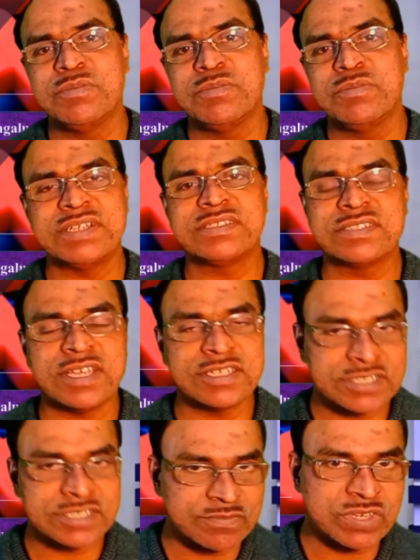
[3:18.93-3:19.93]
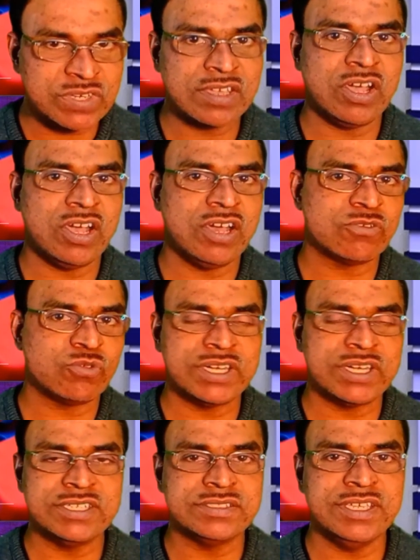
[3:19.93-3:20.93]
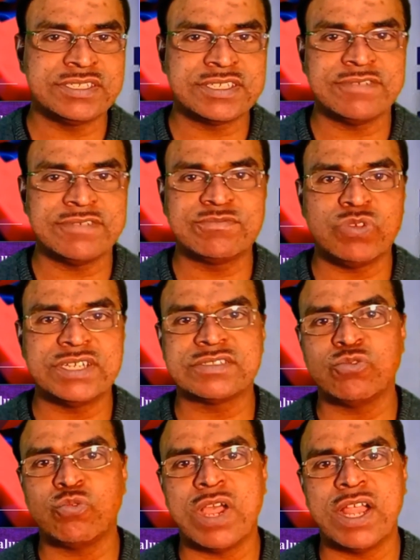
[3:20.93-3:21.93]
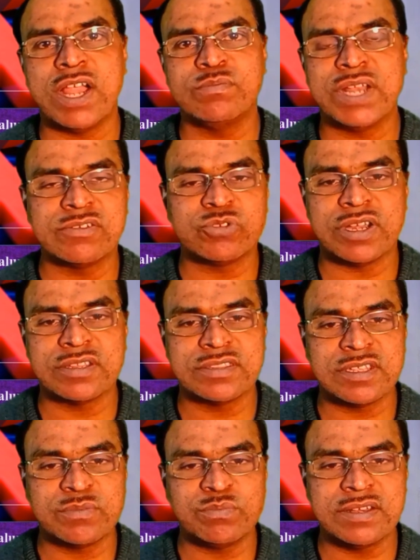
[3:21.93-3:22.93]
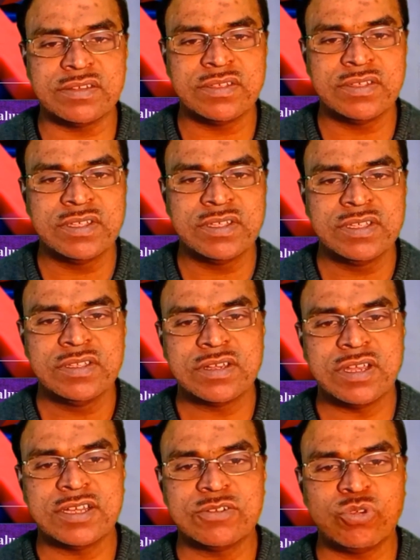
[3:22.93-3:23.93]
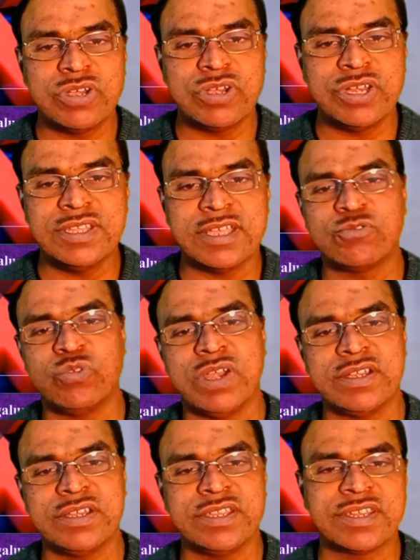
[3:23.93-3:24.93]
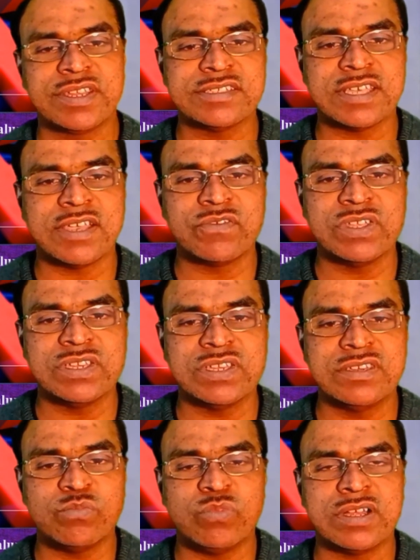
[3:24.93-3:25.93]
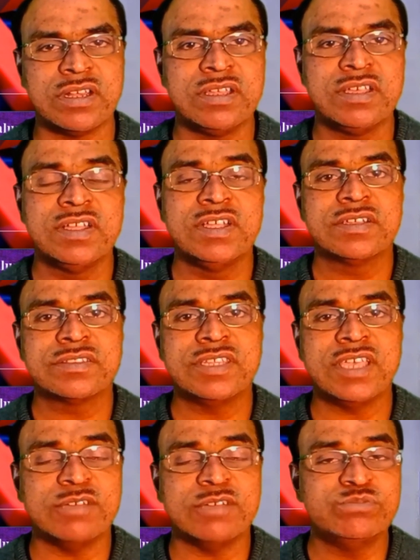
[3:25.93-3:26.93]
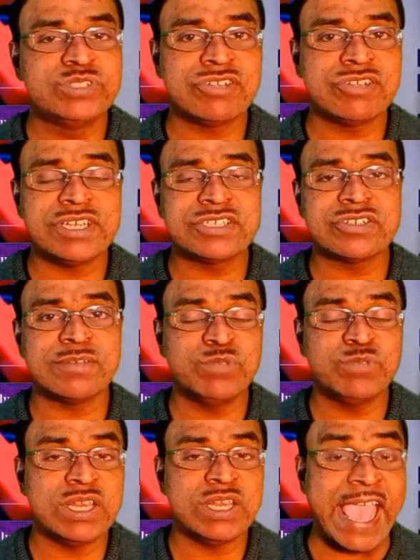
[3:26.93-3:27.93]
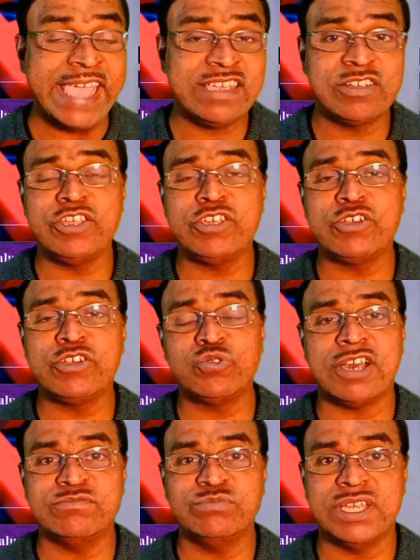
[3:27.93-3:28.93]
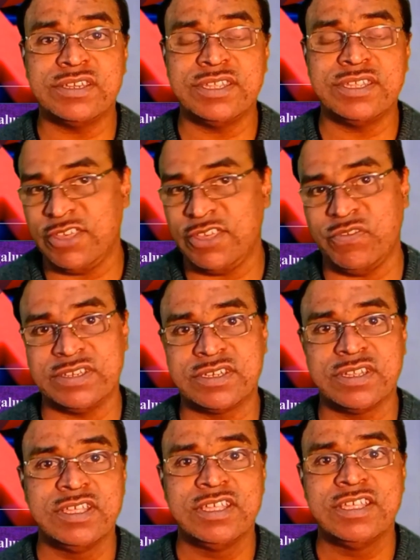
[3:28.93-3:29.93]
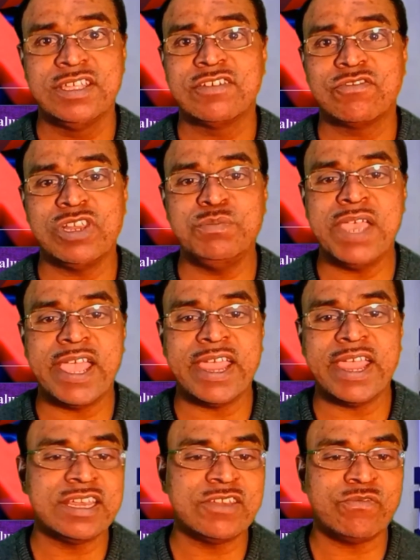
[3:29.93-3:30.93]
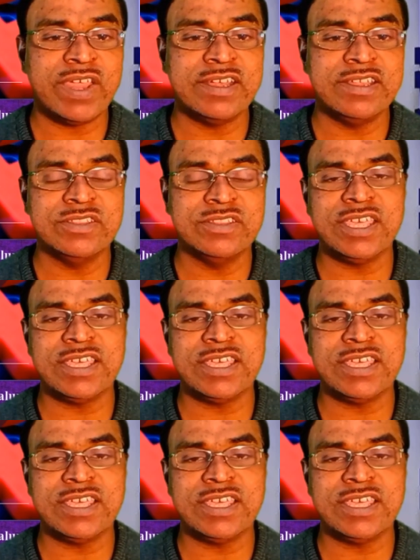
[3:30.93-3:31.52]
persons are shifting or what is the shift towards one brand to another brand. Not only that one, in case of hidden model, the observation of the likelihood of that event will be identified in the